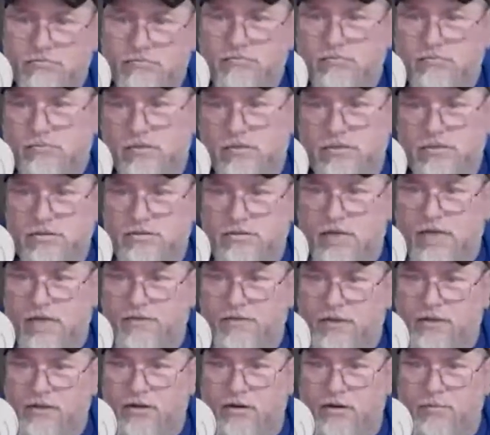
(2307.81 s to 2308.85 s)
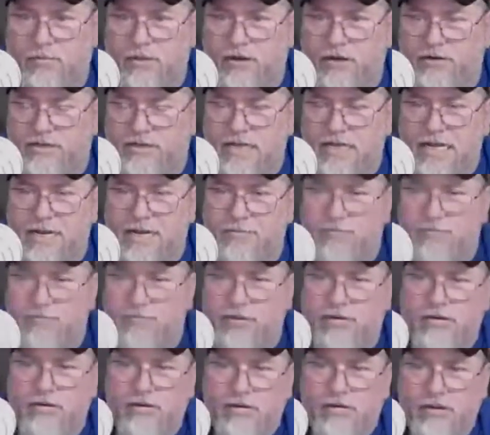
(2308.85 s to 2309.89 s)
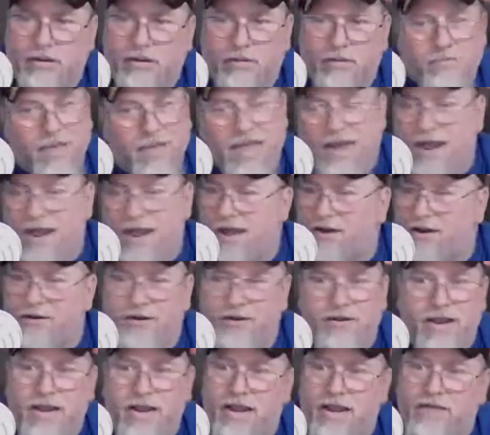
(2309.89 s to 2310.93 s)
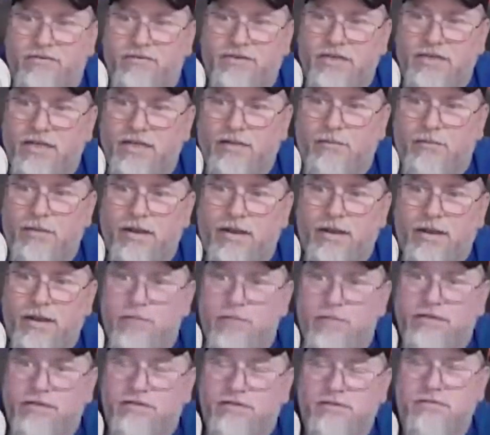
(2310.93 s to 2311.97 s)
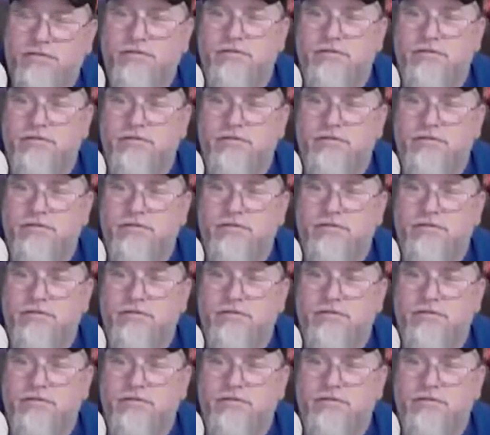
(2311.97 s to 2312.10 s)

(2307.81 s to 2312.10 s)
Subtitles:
because I think they're the better team. But Mad Hatter, you can't ever tell about that bastard.